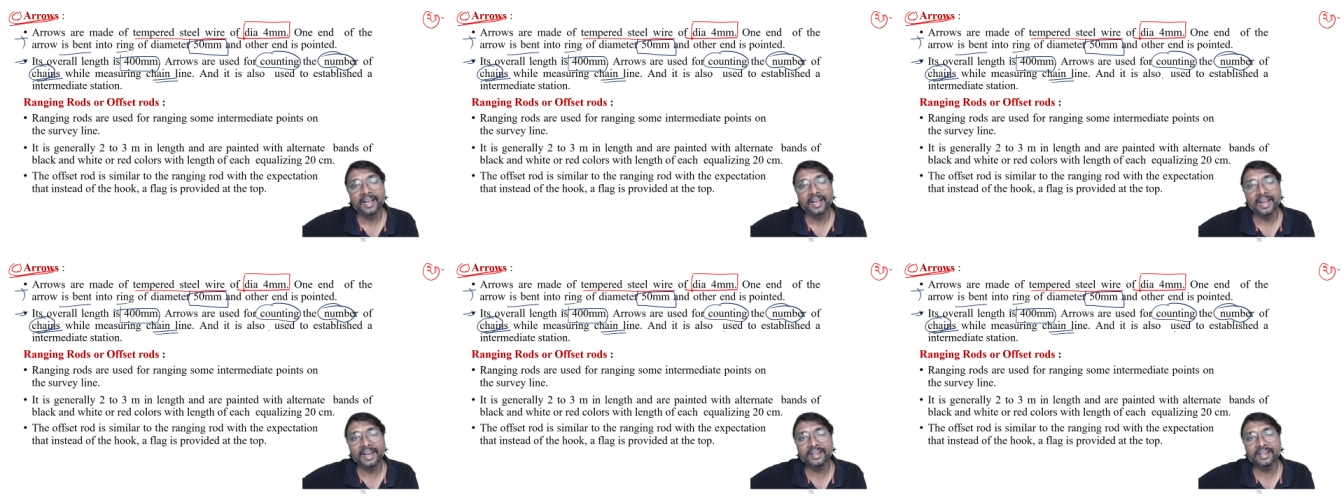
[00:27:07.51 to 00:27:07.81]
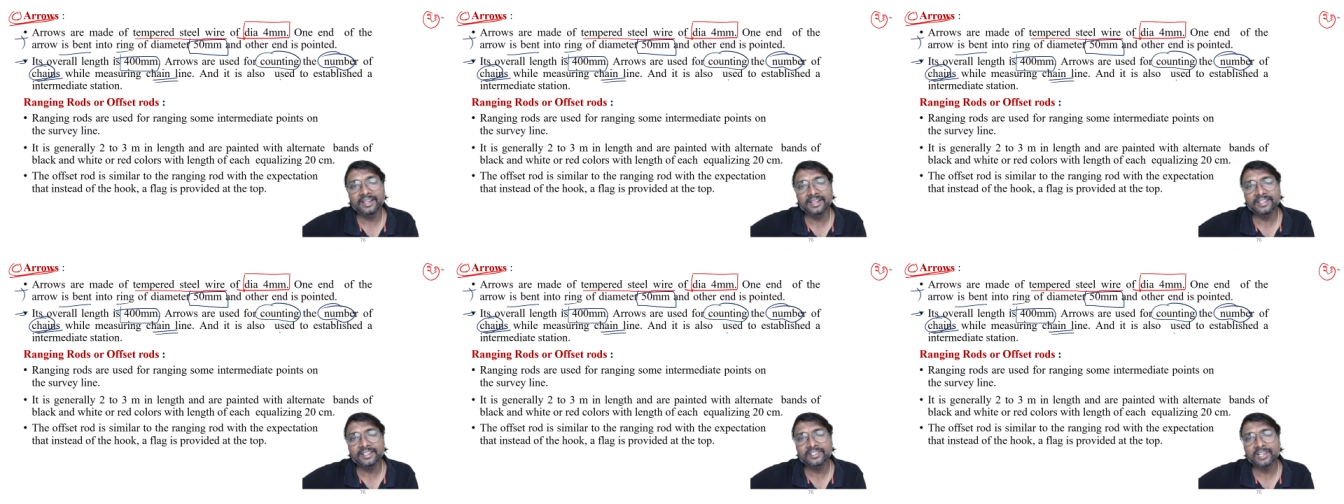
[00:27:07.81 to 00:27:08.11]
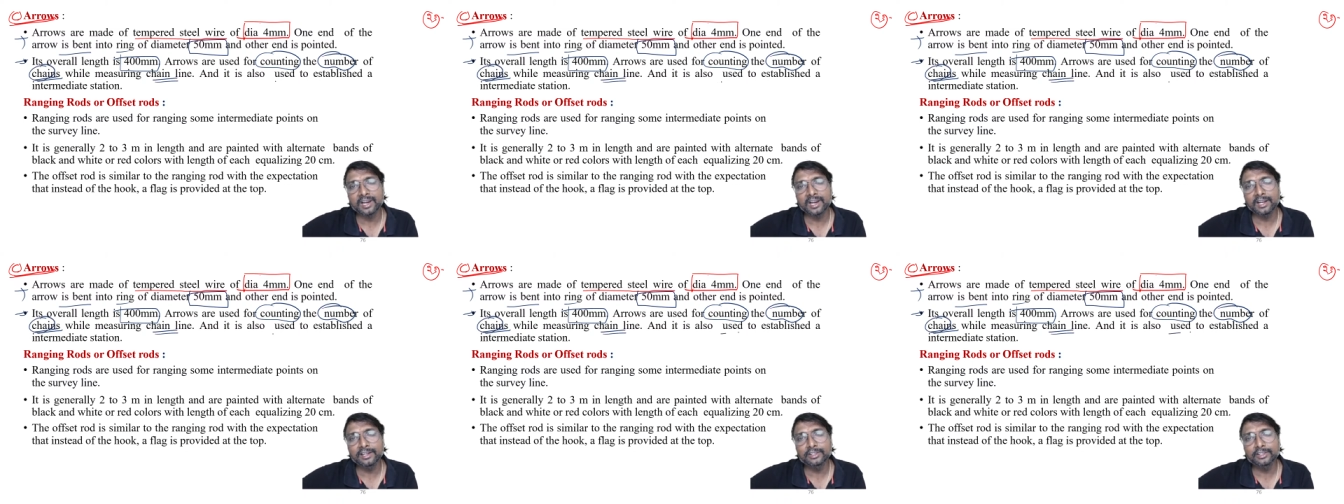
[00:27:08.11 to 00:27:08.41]
And it is
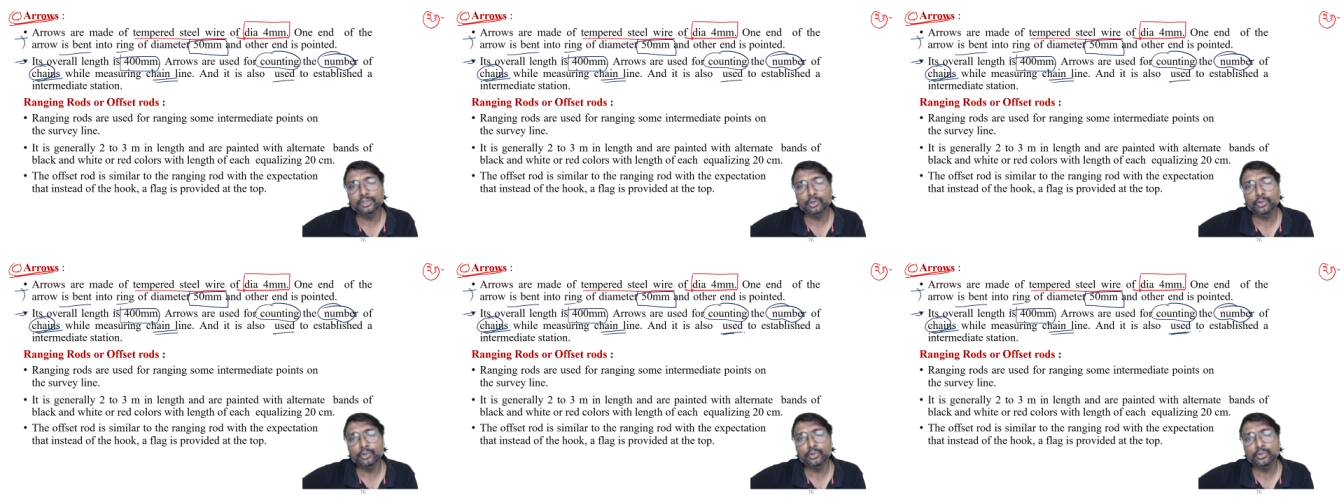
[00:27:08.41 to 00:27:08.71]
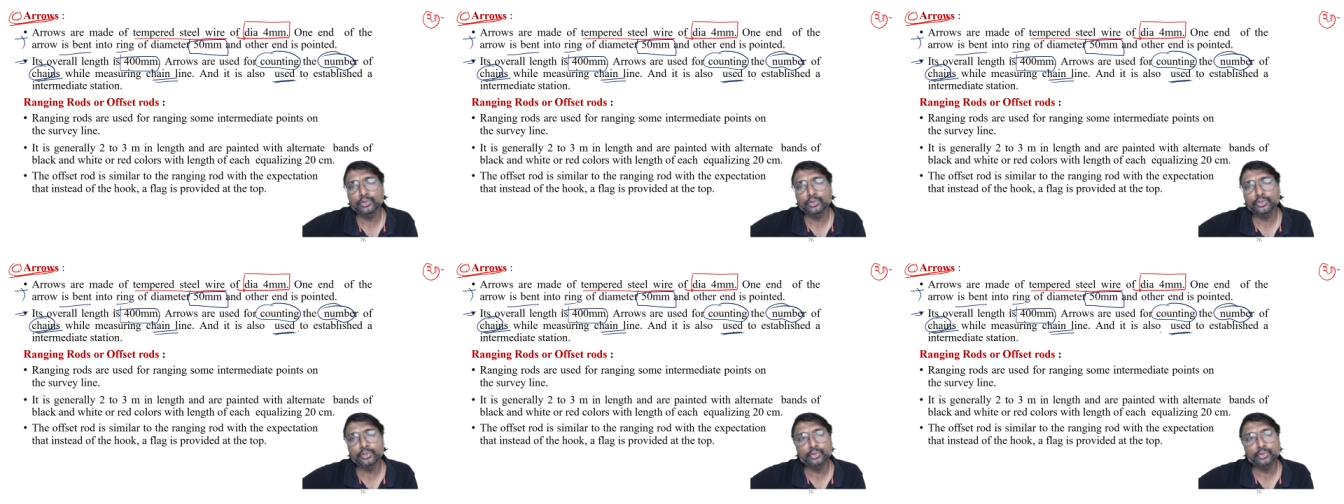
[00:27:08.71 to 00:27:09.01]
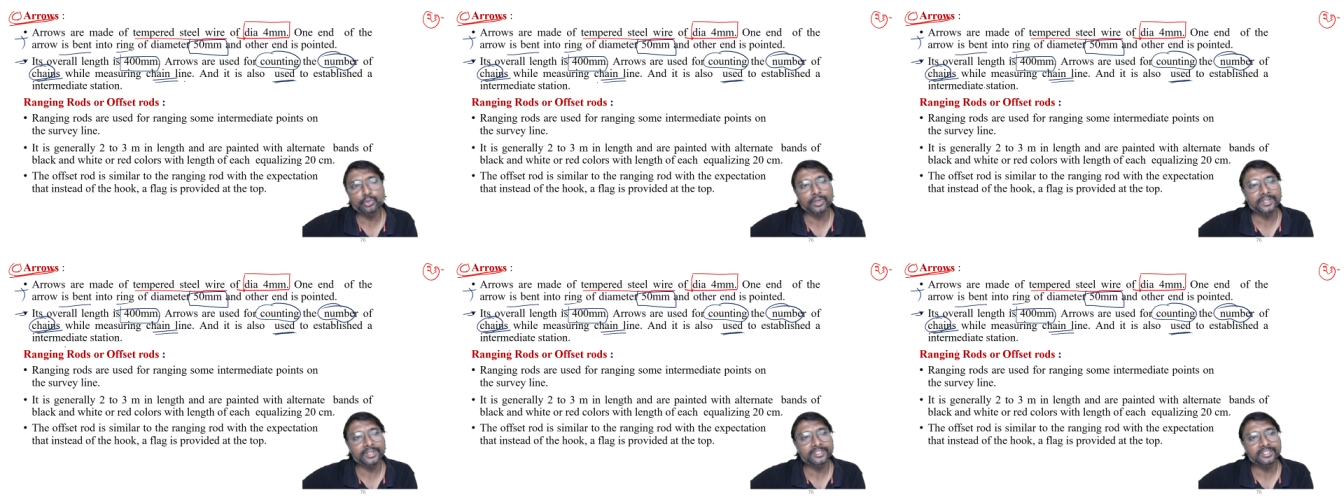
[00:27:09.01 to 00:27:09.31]
also used
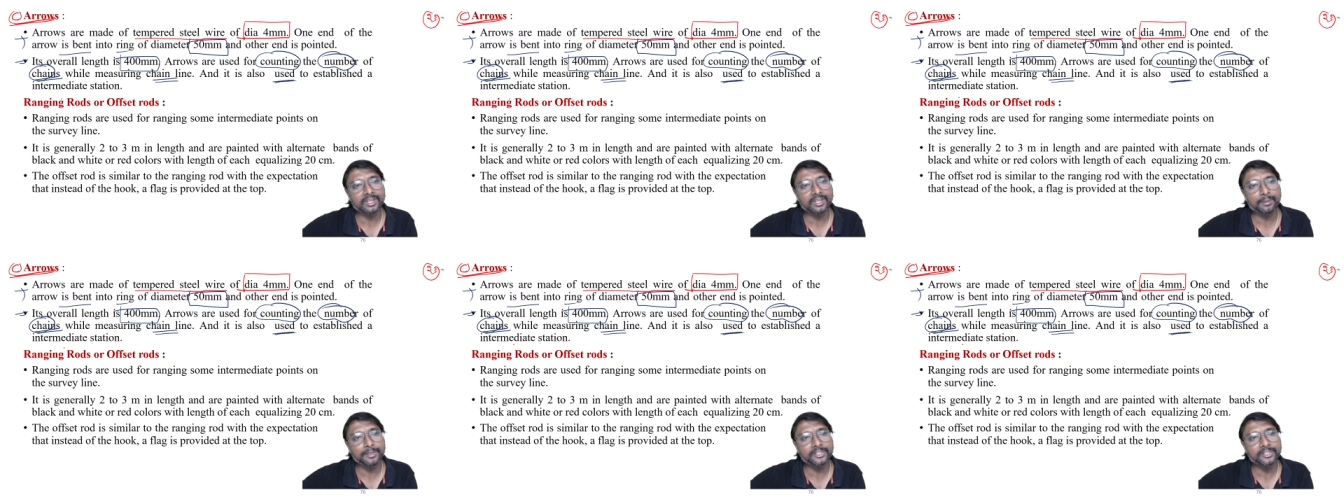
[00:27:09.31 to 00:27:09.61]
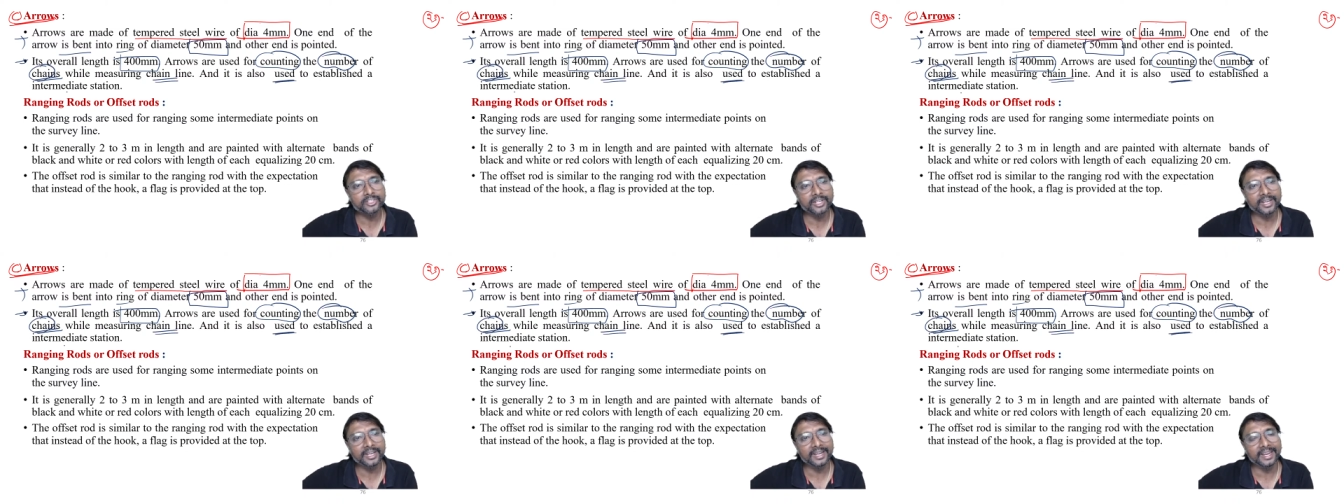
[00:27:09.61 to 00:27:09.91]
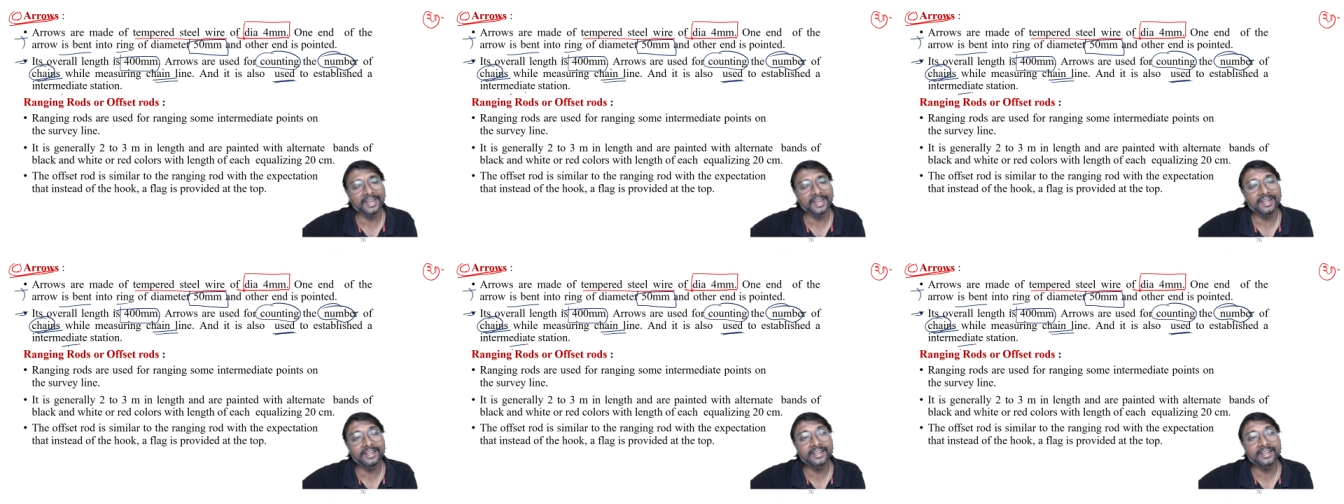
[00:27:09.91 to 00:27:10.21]
to establish an
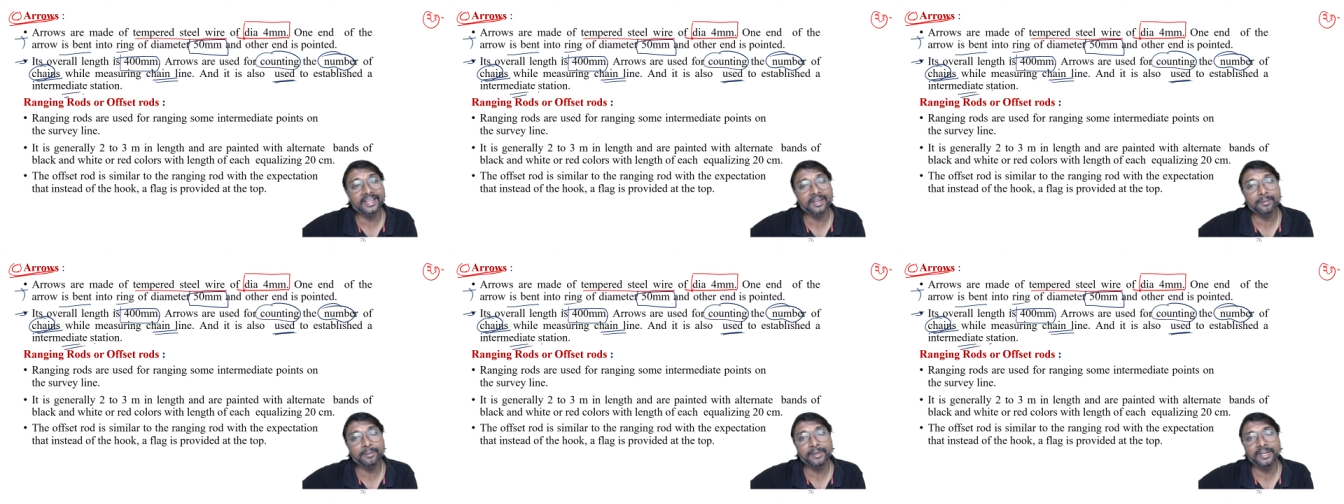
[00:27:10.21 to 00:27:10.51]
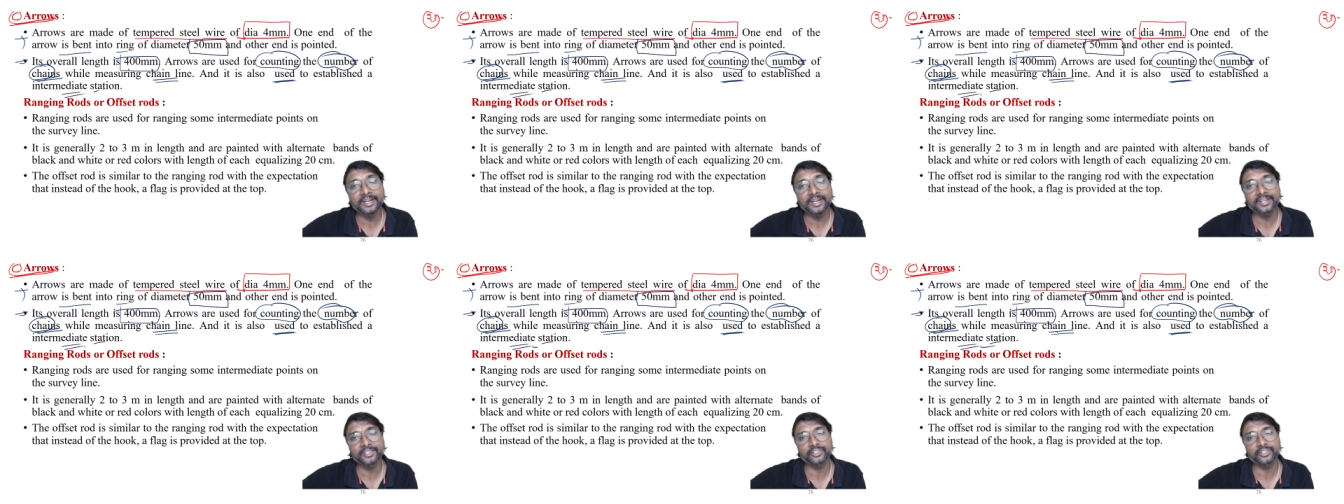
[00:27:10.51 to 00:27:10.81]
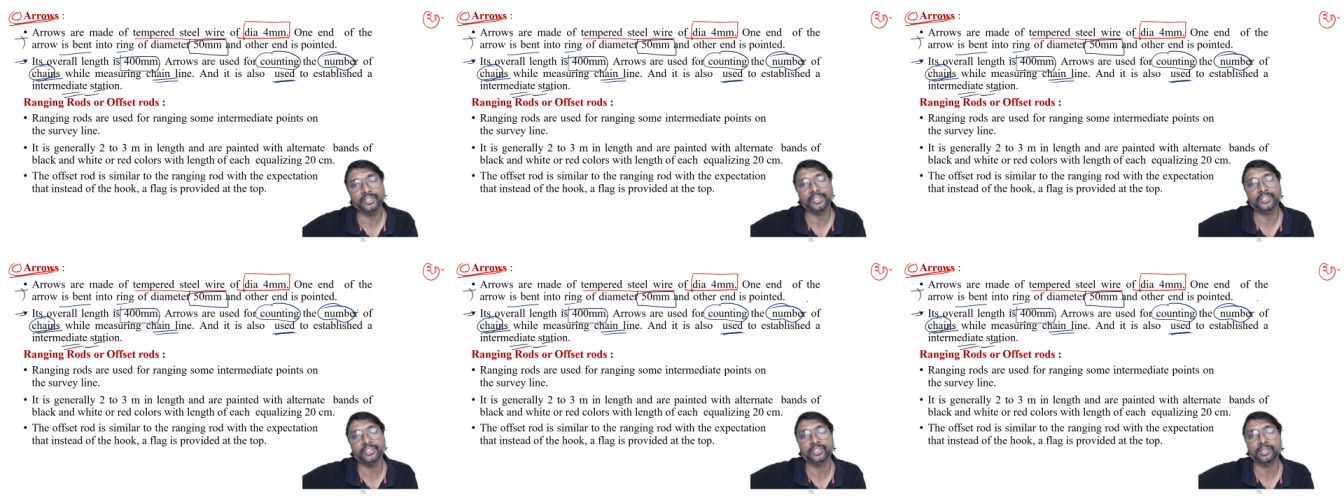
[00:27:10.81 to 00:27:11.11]
intermediate
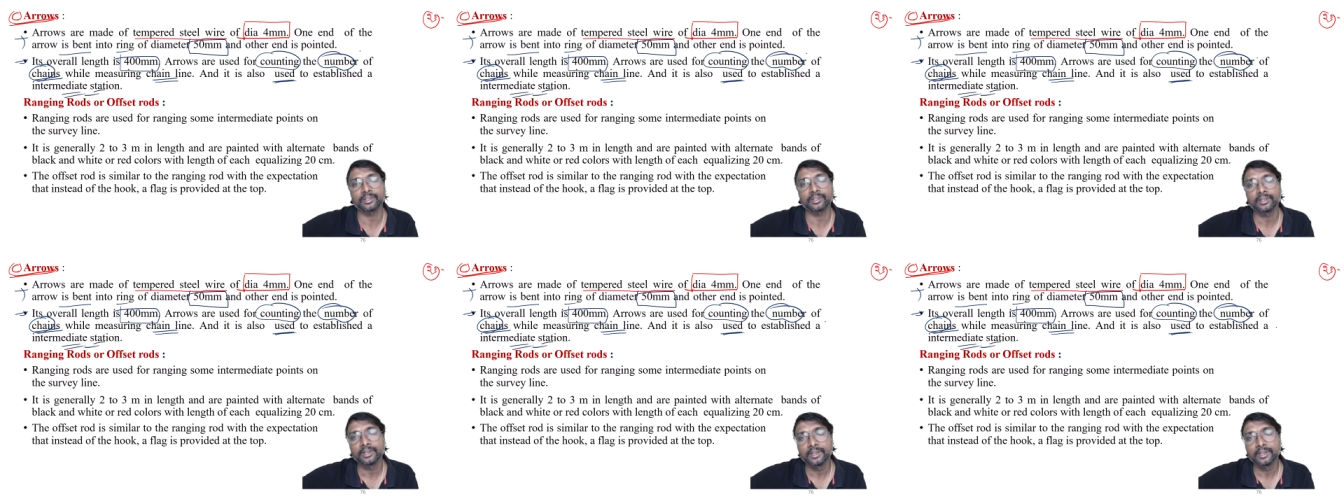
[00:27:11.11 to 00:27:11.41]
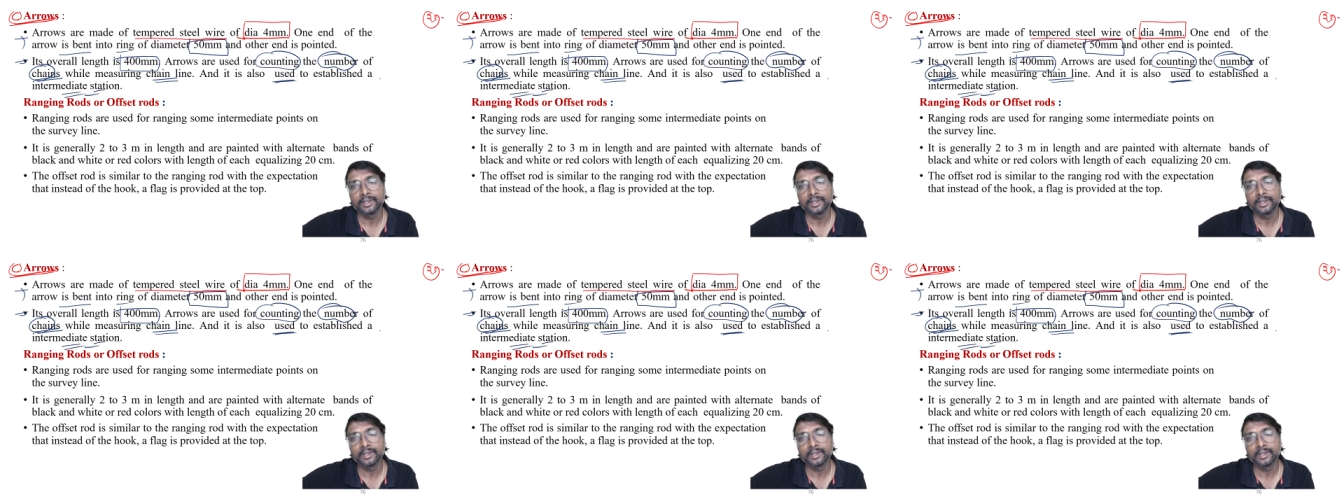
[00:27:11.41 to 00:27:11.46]
station.